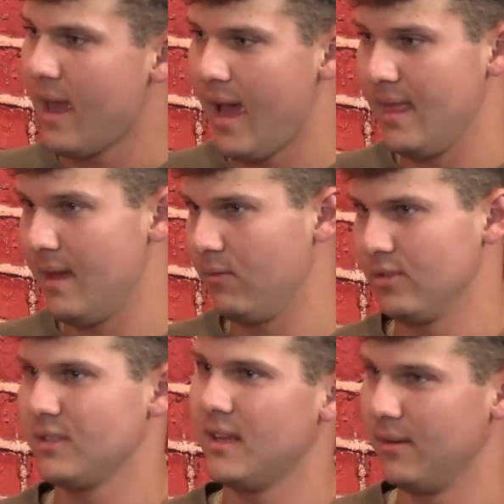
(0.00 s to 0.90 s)
and then
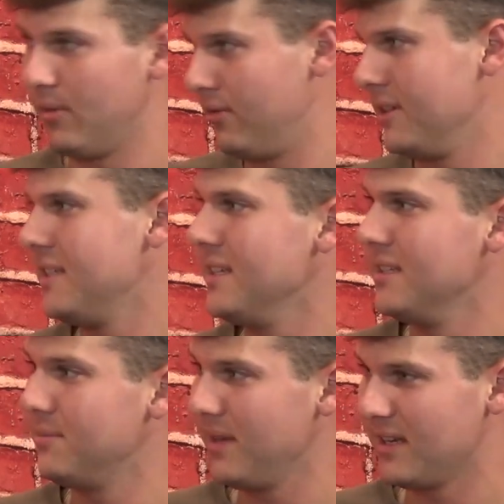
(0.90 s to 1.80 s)
we'll send them
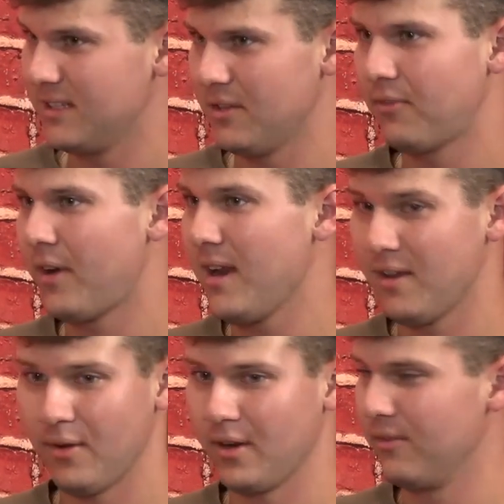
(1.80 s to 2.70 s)
overseas because the freight
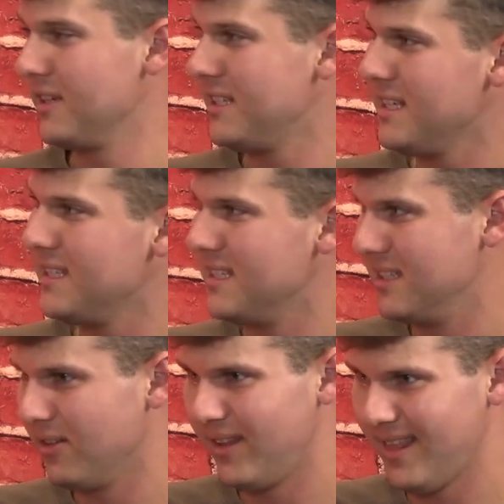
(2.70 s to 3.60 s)
going overseas
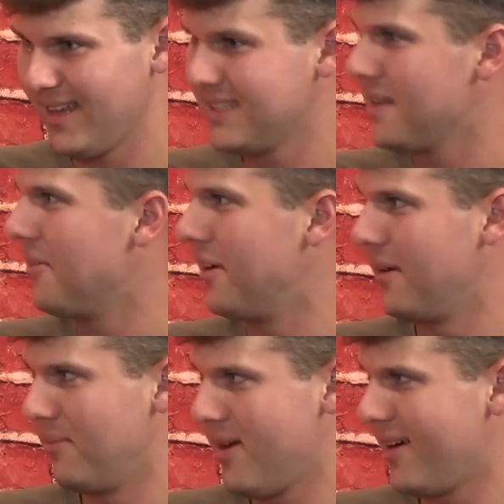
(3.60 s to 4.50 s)
is only like
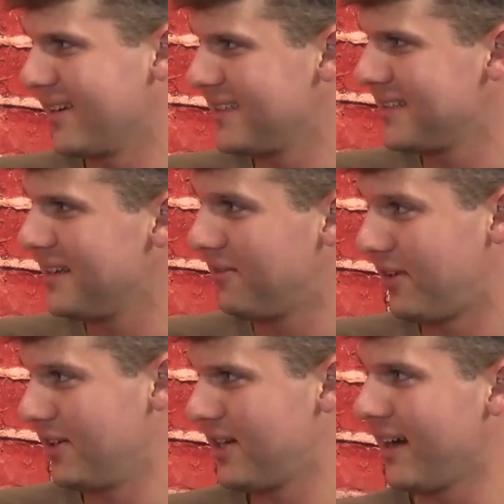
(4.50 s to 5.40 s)
$700
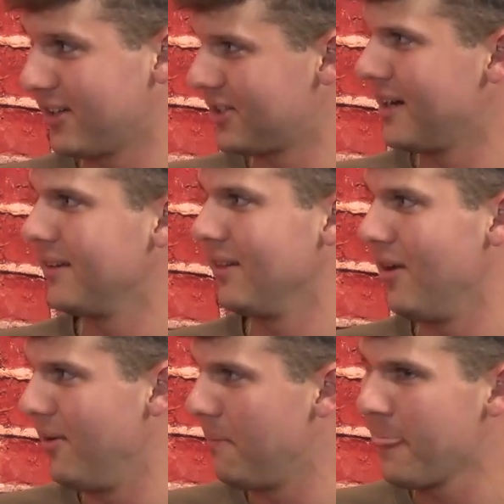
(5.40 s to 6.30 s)
for a tractor trailer
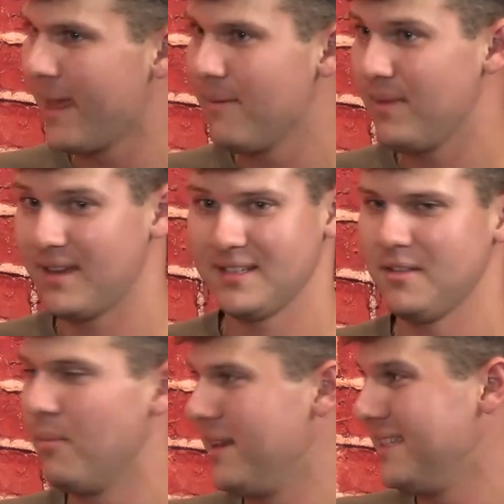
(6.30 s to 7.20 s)
load because
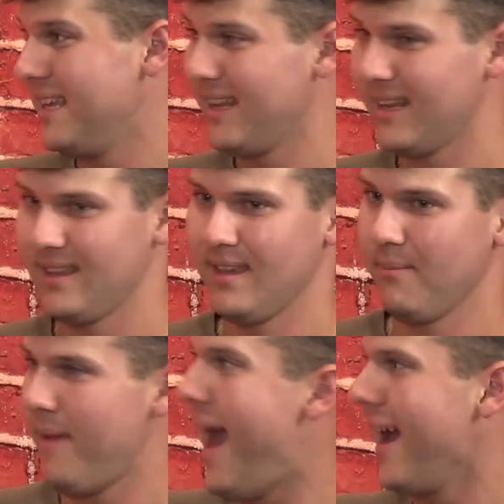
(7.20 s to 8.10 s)
nobody's sending anything
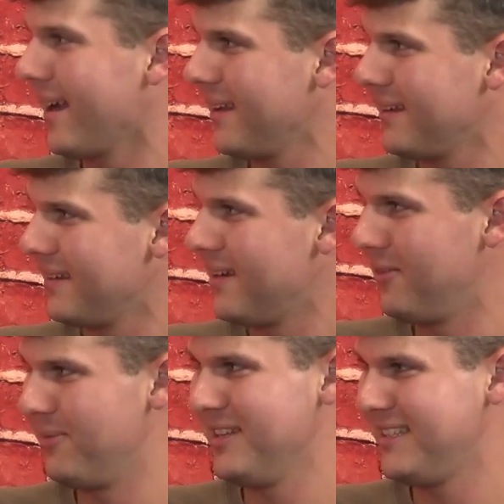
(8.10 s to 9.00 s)
back. Everybody's